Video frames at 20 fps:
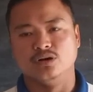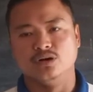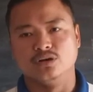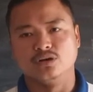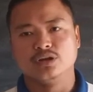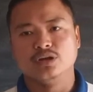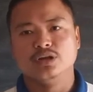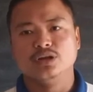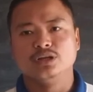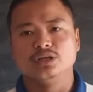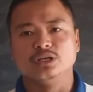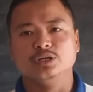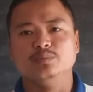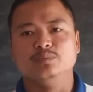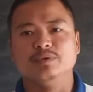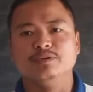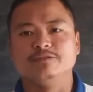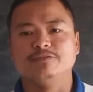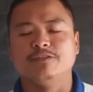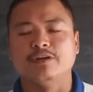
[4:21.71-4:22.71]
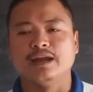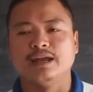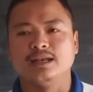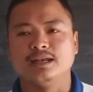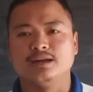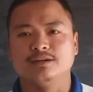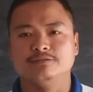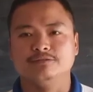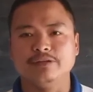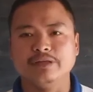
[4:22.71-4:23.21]
or you may
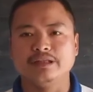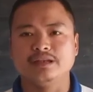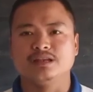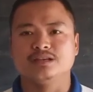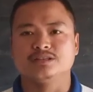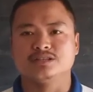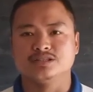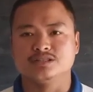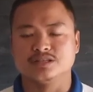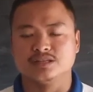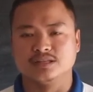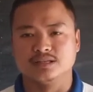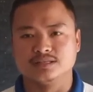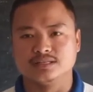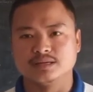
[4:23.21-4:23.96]
find variations in